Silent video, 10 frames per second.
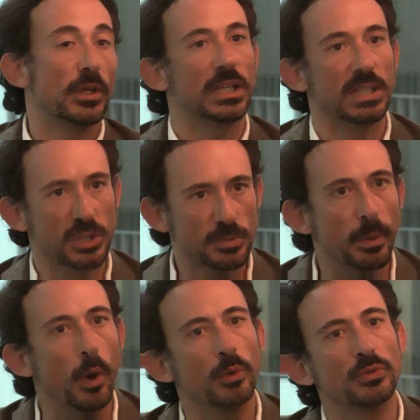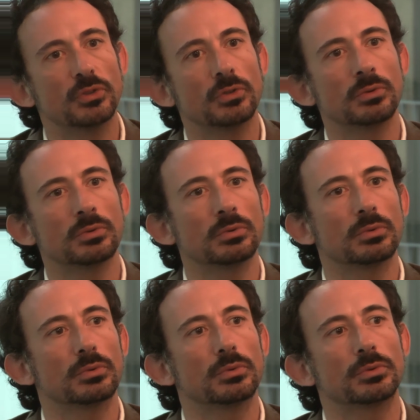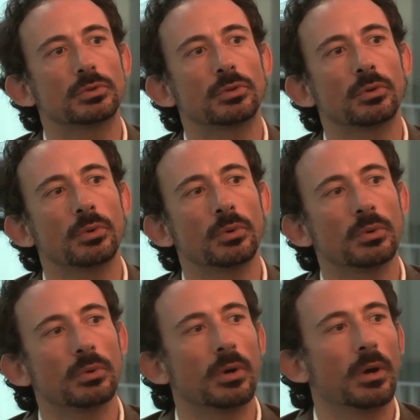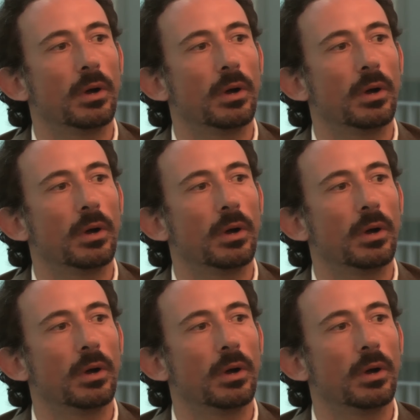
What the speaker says: it exposes you to